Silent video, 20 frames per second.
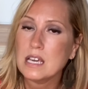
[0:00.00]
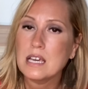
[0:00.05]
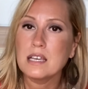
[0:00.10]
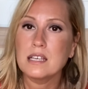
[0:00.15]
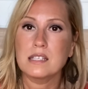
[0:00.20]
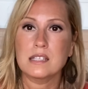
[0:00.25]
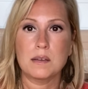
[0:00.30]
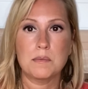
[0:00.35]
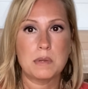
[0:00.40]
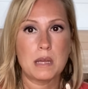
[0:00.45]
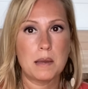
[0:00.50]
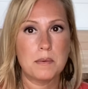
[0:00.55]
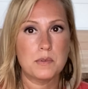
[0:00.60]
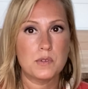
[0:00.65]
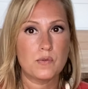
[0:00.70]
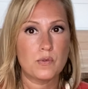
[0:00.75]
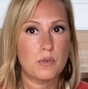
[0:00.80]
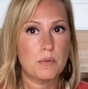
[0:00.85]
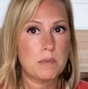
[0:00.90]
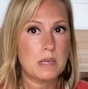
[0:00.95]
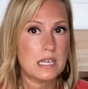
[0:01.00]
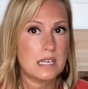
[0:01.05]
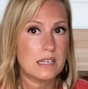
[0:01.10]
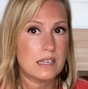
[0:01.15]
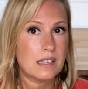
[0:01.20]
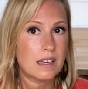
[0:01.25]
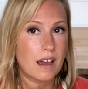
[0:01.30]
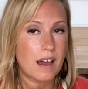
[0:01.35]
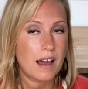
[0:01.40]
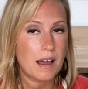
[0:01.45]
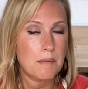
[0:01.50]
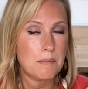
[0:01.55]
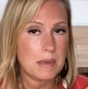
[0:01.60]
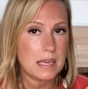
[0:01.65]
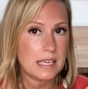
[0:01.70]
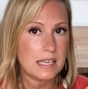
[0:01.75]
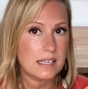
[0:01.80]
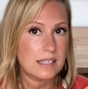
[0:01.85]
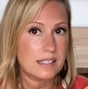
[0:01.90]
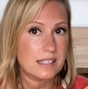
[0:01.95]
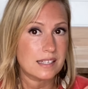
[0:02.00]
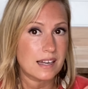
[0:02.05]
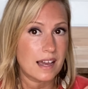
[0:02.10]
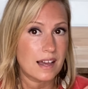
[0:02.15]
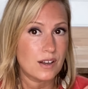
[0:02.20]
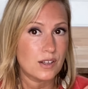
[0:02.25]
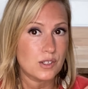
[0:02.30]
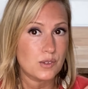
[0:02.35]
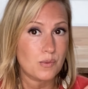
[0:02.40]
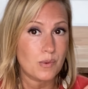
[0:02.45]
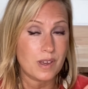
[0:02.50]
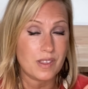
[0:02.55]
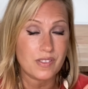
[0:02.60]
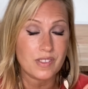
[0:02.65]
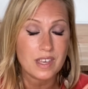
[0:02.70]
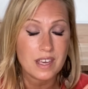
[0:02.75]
Sometimes for me, I'm making styles with